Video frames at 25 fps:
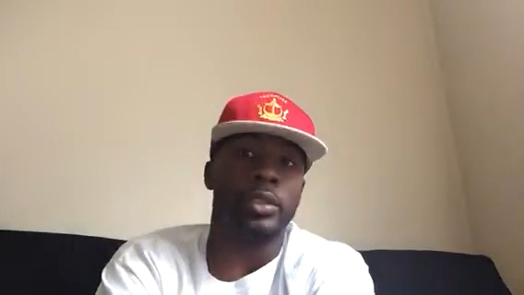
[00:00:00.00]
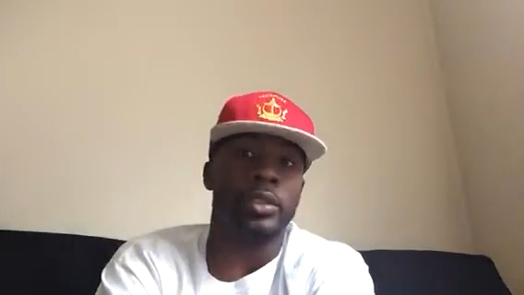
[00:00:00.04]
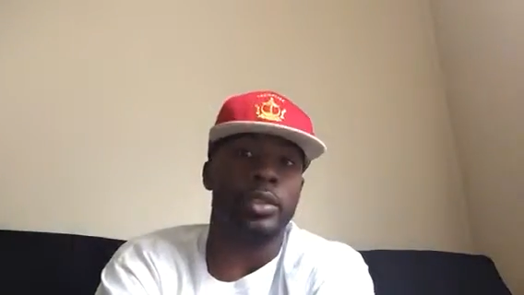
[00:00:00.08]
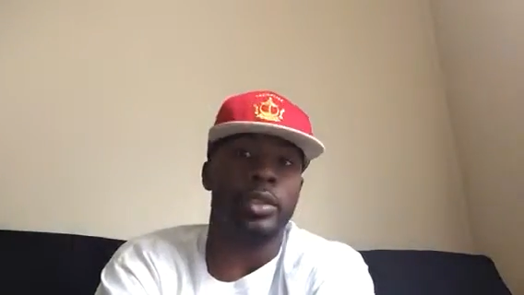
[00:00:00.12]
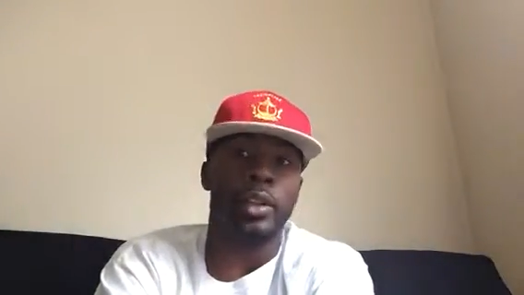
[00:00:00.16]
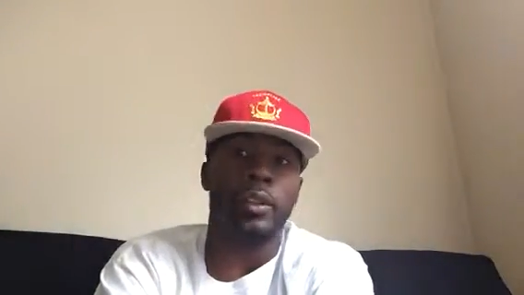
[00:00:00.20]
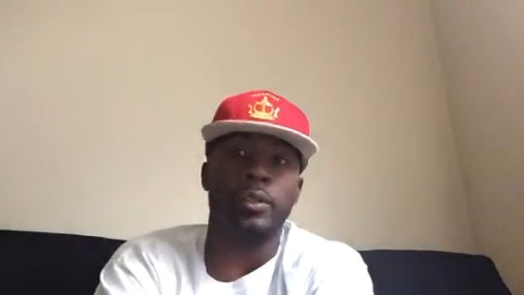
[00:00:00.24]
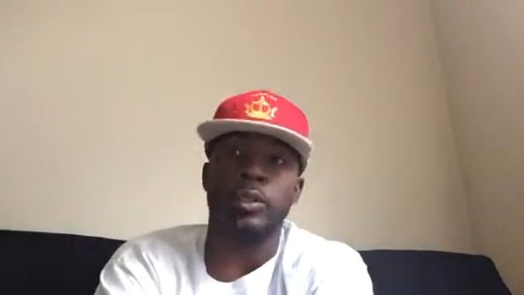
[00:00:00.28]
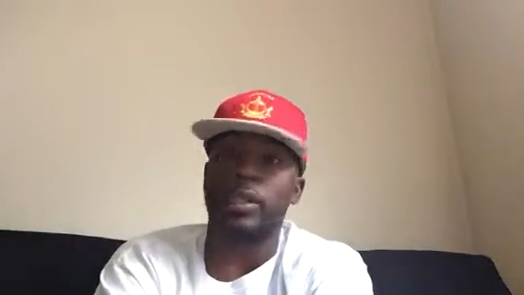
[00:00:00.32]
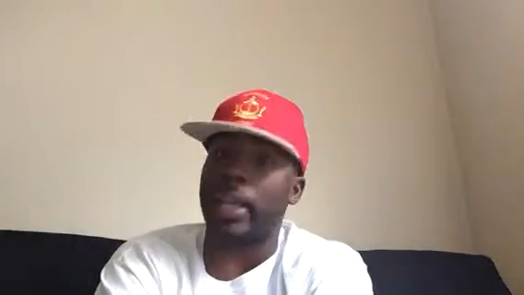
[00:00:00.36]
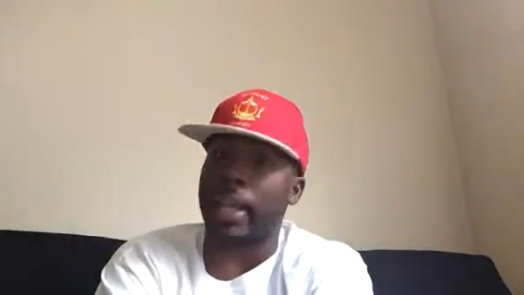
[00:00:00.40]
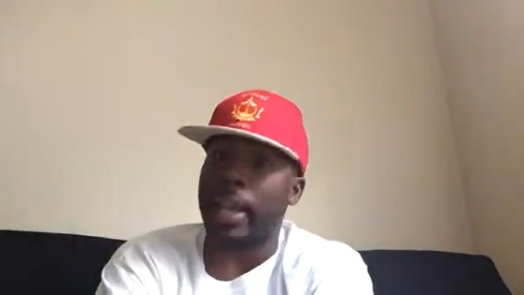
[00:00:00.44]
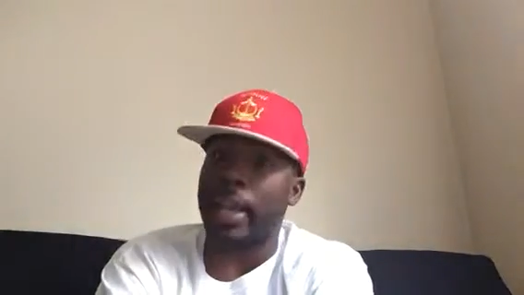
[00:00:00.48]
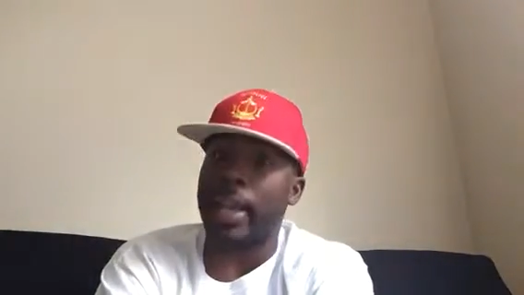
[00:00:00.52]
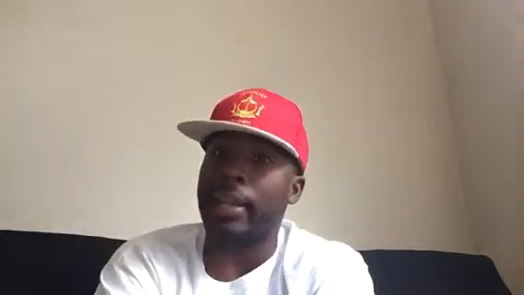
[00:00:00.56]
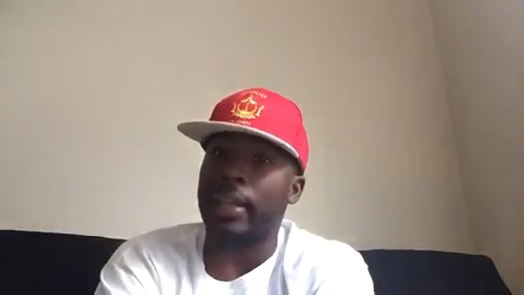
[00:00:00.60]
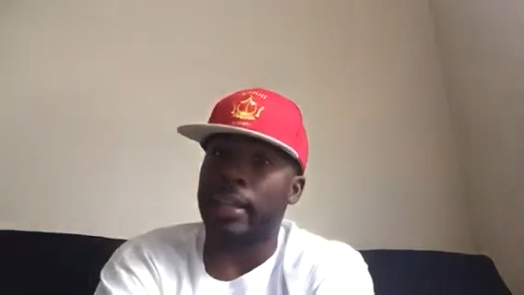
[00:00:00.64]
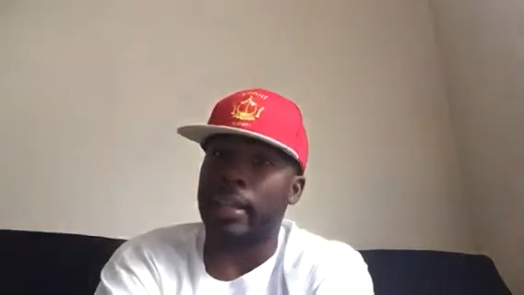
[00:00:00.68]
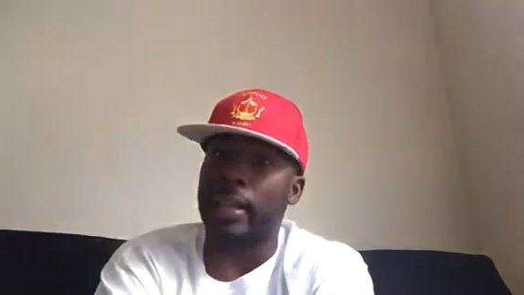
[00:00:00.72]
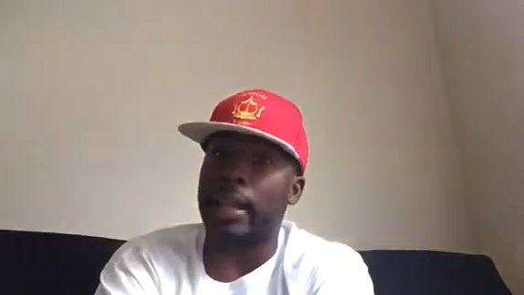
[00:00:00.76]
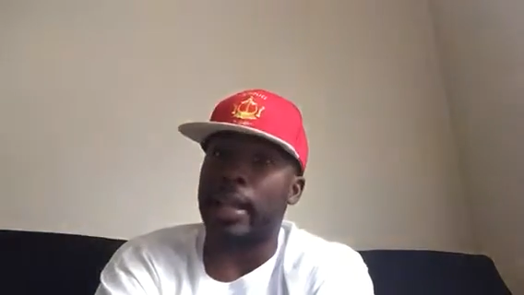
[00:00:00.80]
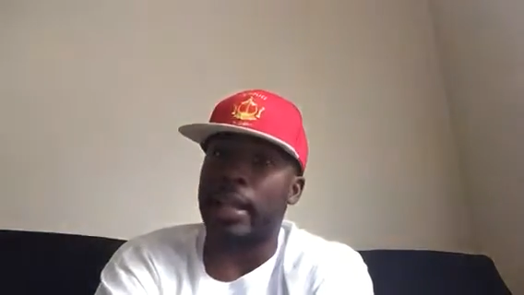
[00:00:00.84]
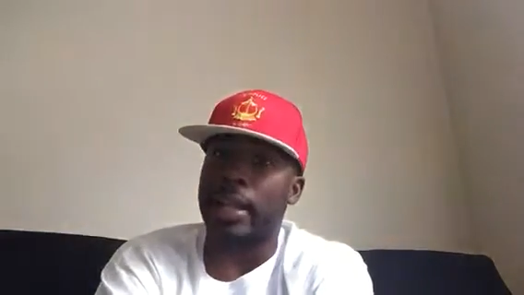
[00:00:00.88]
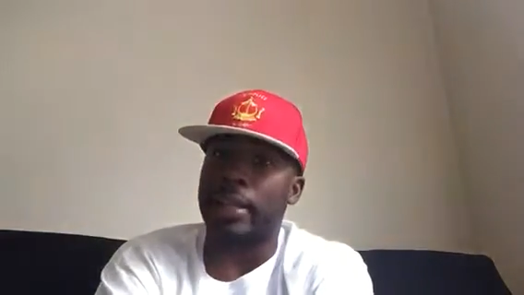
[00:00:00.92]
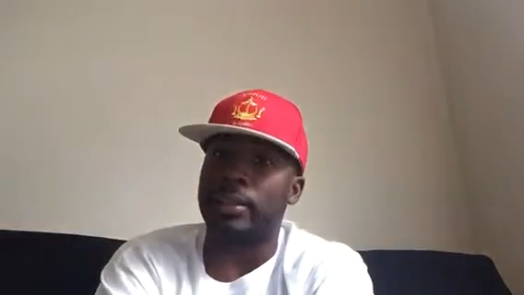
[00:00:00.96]
yourself to
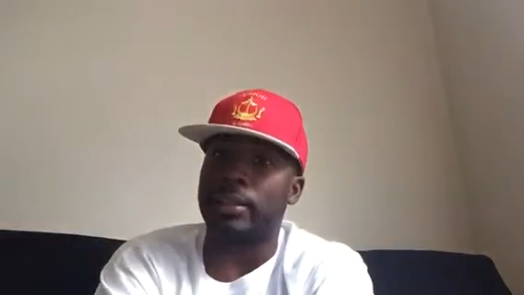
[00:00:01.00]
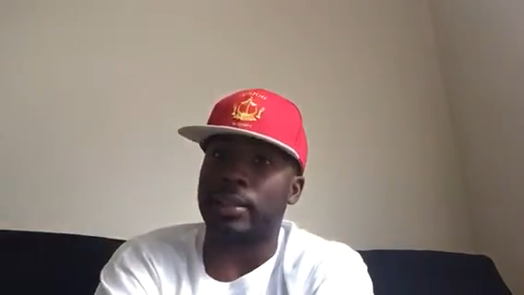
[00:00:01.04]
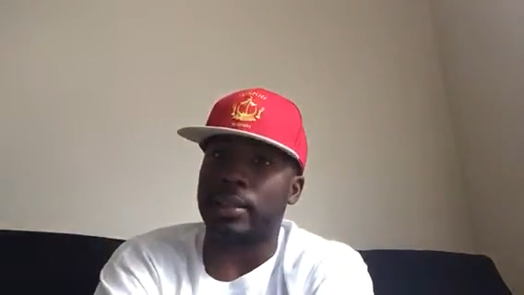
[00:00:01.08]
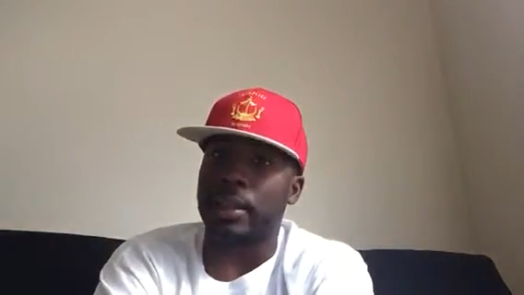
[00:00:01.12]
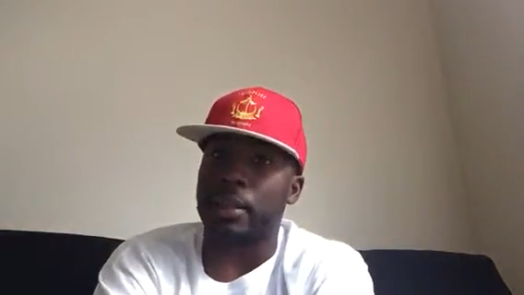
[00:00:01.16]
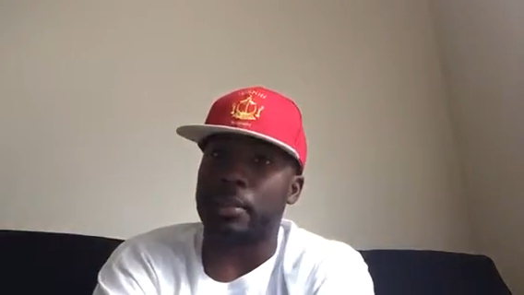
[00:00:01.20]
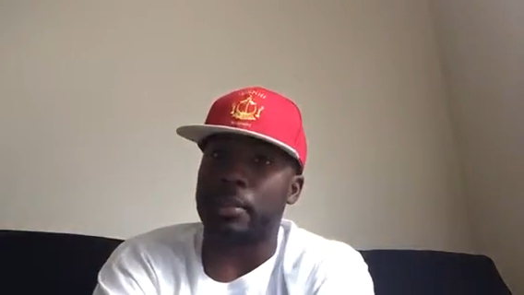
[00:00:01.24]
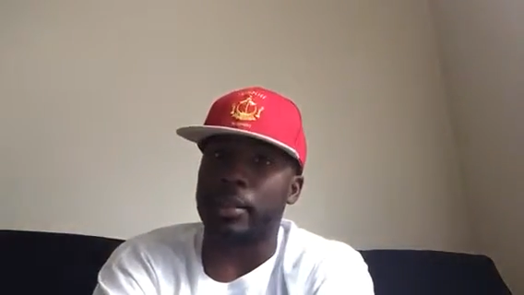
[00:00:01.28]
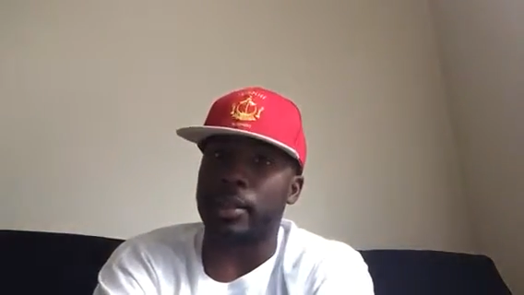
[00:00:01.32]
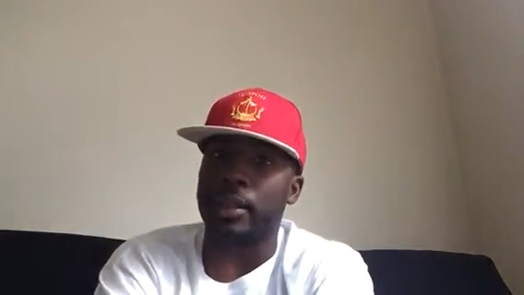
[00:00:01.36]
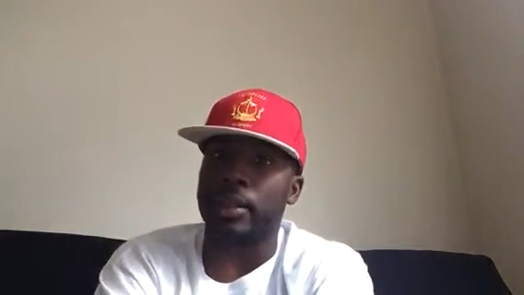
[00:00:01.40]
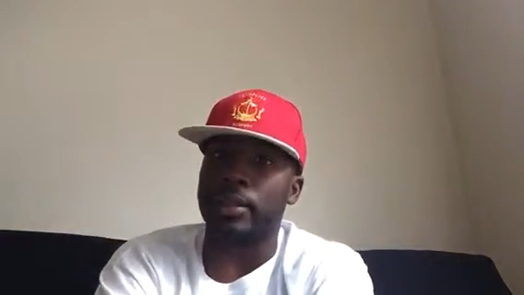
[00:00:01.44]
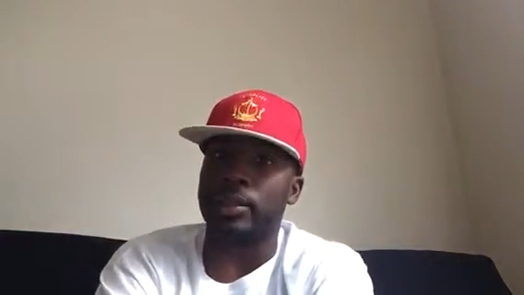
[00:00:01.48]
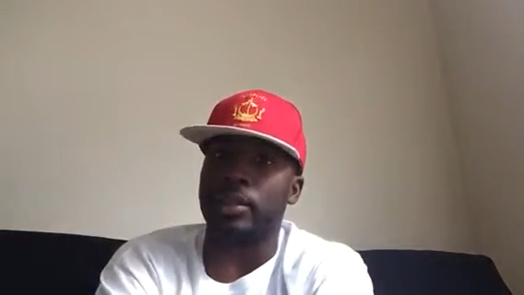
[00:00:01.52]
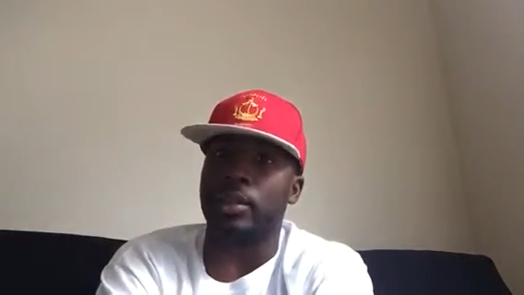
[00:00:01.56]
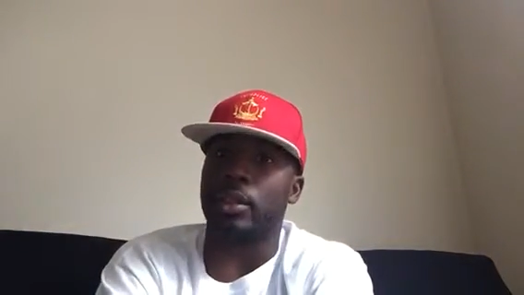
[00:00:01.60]
analyze something.